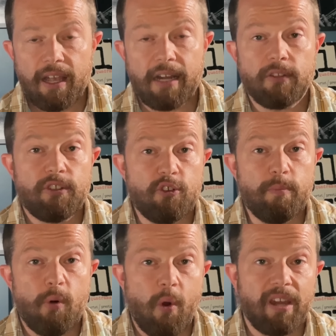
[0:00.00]
at a
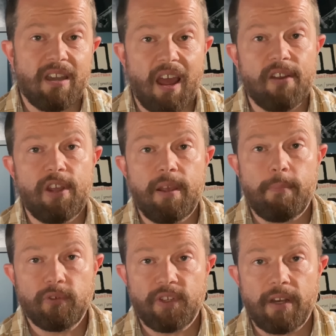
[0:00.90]

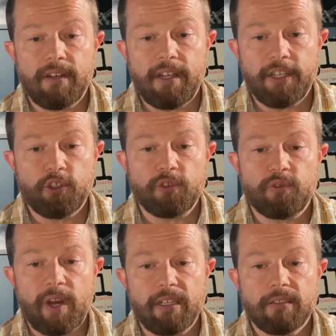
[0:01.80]
2.9%
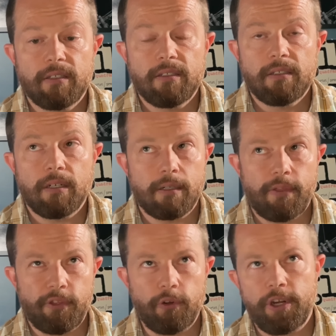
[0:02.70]
interest rate, on a
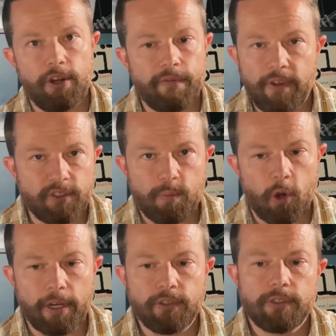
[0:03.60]
30 year fixed
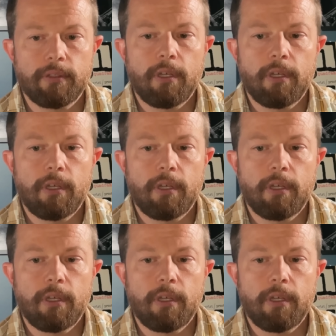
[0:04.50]
mortgage.